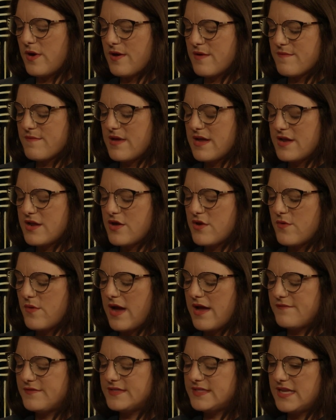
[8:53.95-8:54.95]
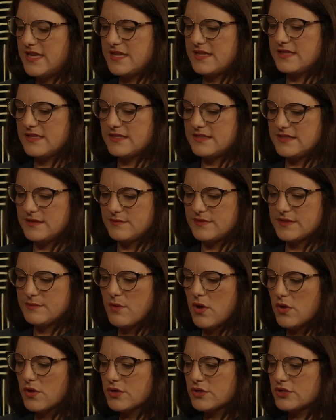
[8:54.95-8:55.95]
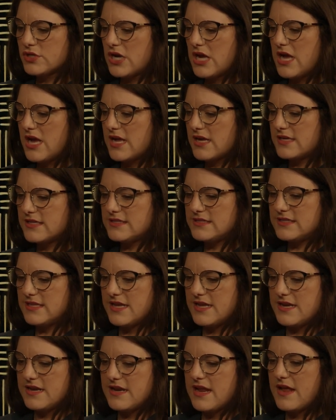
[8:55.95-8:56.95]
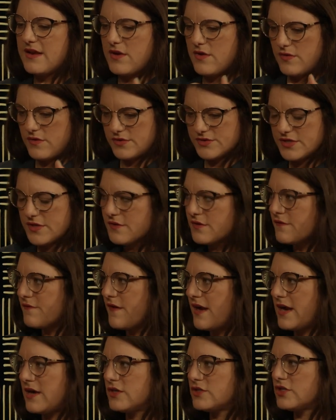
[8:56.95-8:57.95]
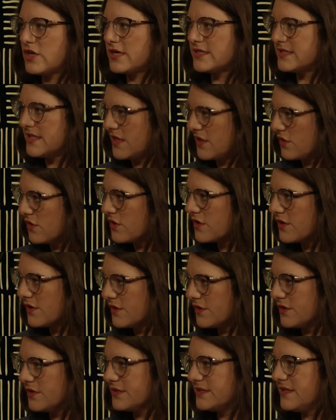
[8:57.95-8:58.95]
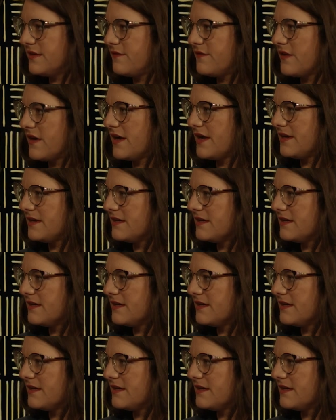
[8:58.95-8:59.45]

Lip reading: I know I've seen some smaller trucks, and I know there's other fire trucks, and they look a little different.